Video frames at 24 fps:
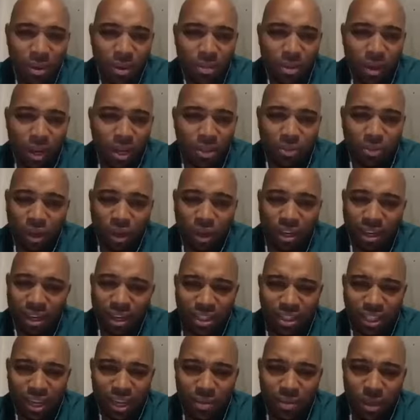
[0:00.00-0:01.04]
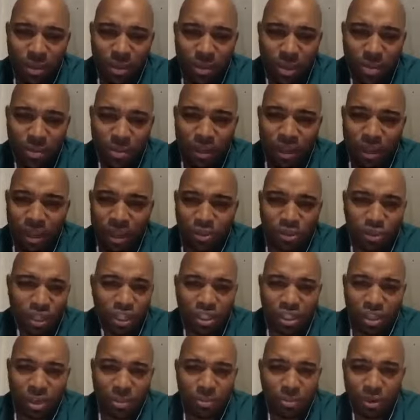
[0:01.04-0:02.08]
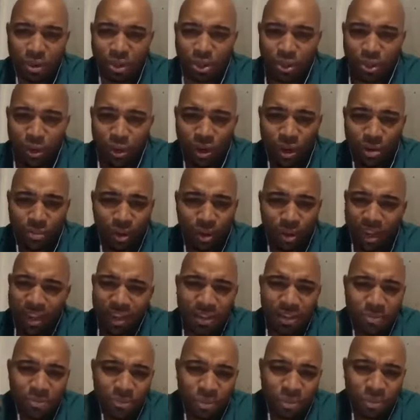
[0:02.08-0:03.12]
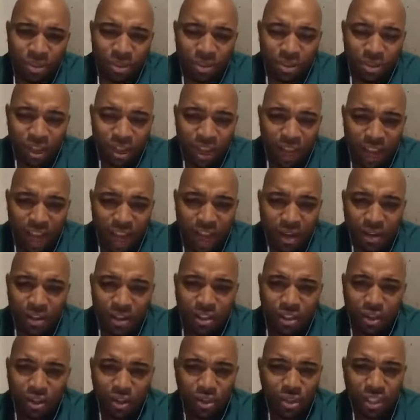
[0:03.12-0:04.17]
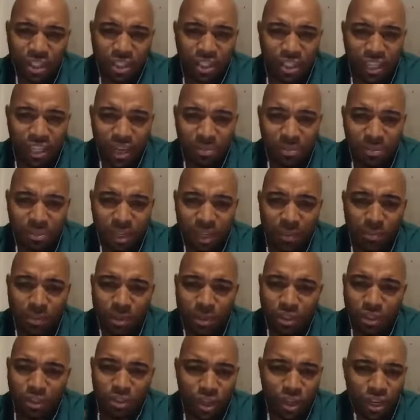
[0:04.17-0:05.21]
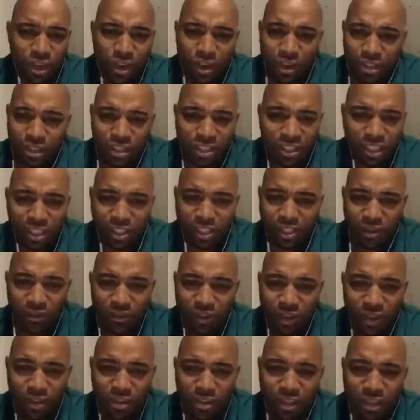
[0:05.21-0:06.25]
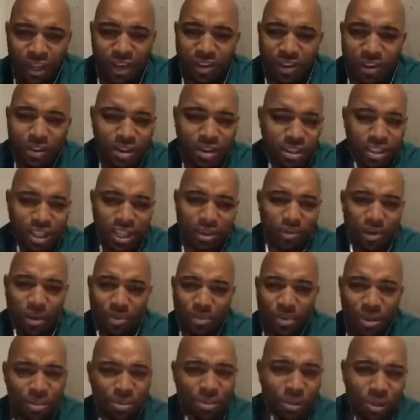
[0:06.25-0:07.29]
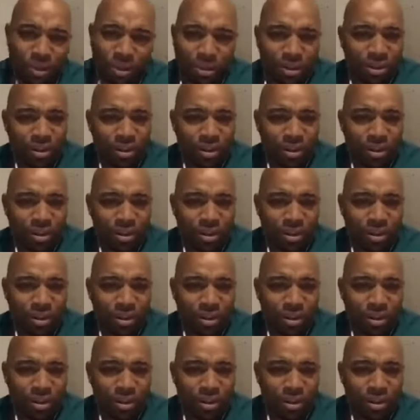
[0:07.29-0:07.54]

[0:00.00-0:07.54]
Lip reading: That's why I didn't understand why people are interested in jumping to Torque. I'm like, Cloud is using the same thing, and plus you're getting all these additional features. I don't understand why people are.